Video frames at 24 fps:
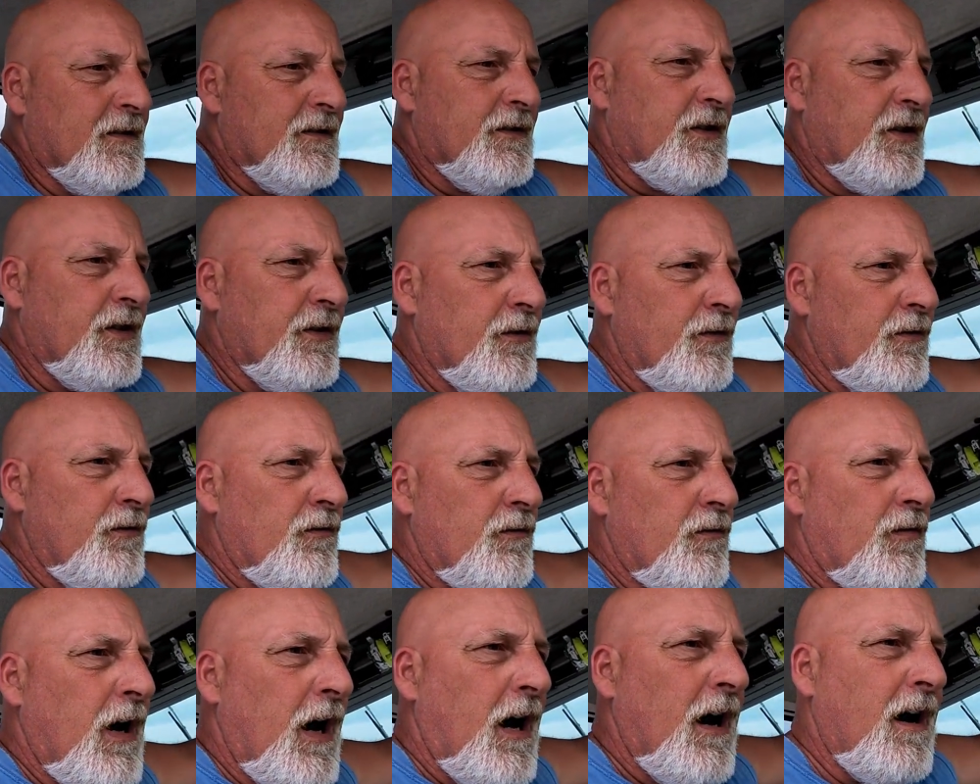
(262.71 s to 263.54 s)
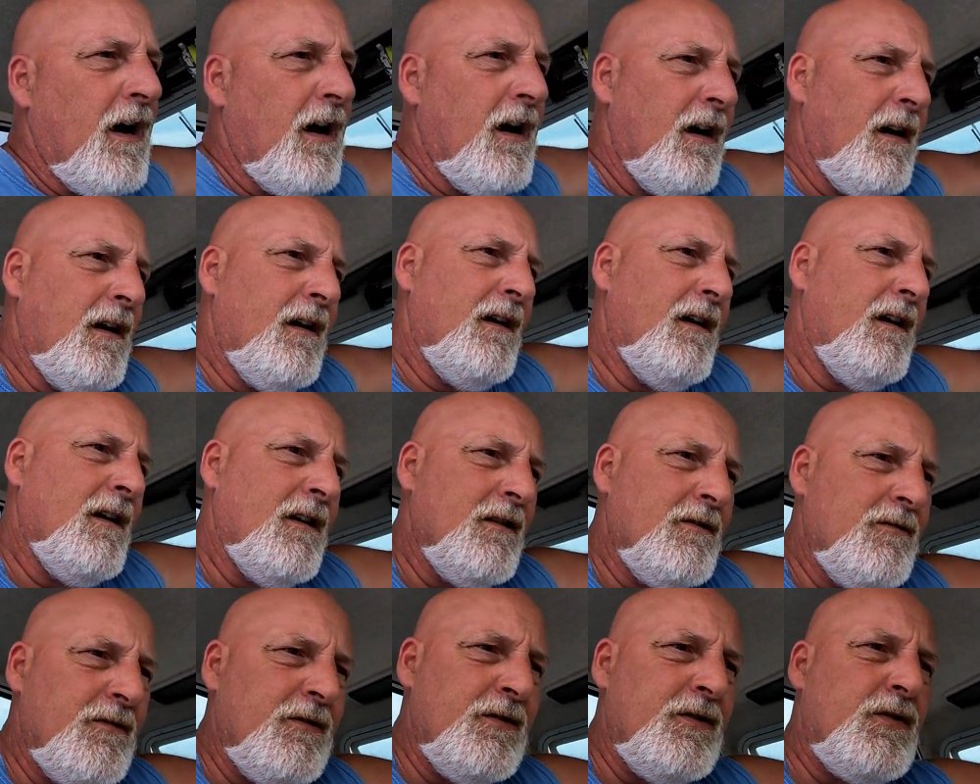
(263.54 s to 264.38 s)

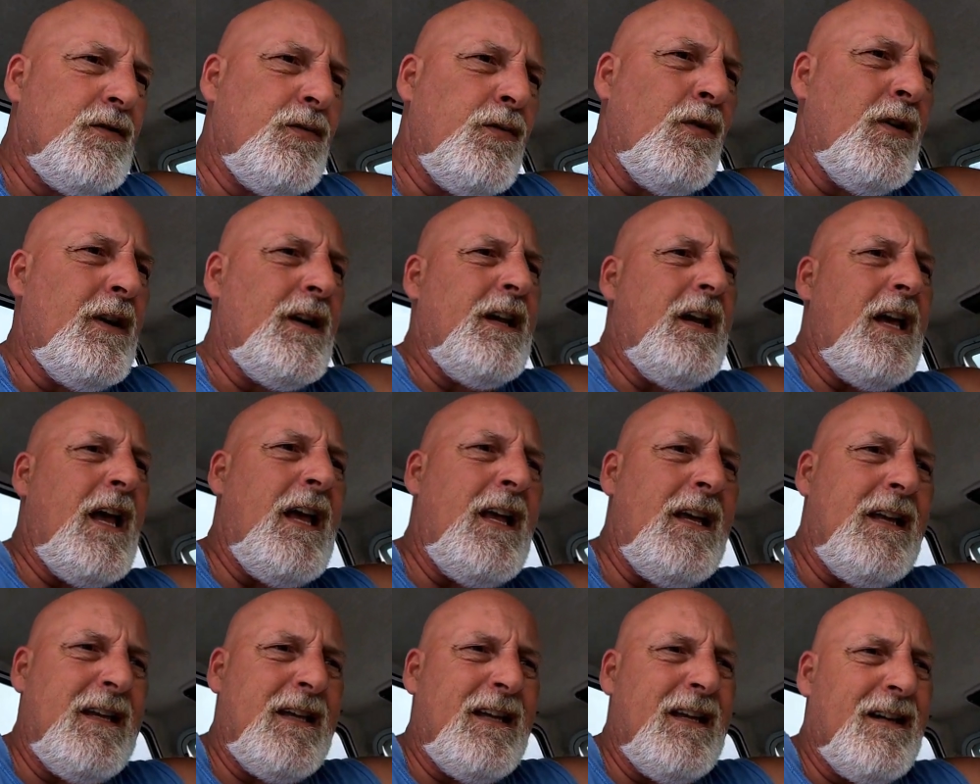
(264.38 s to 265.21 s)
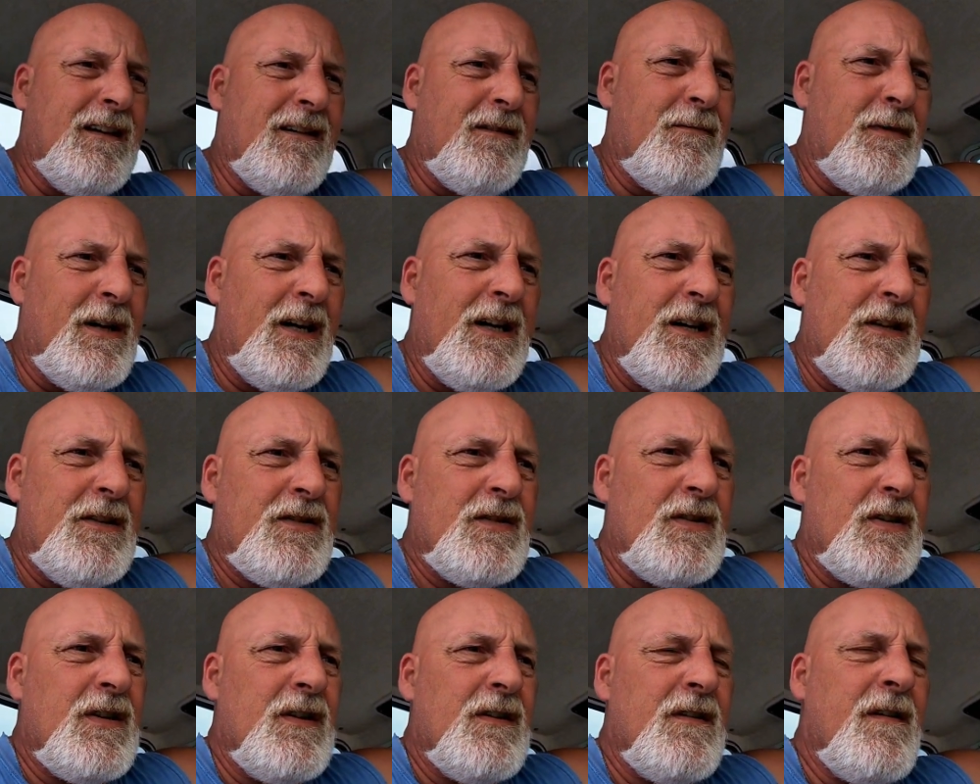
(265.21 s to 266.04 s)
228
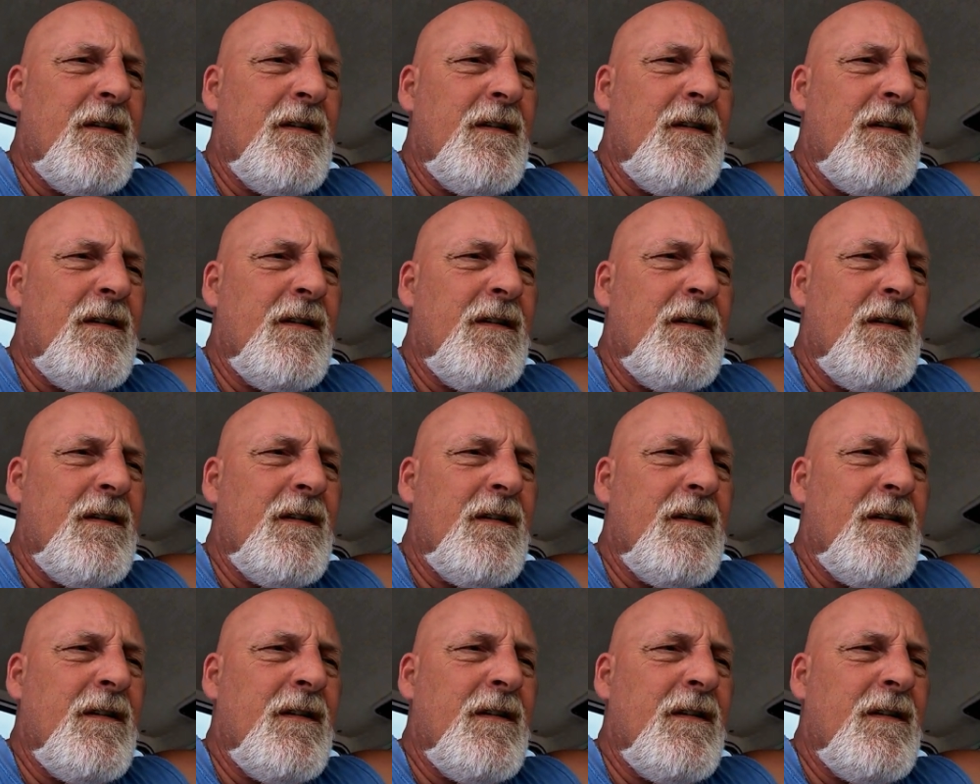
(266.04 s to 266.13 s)
gigabytes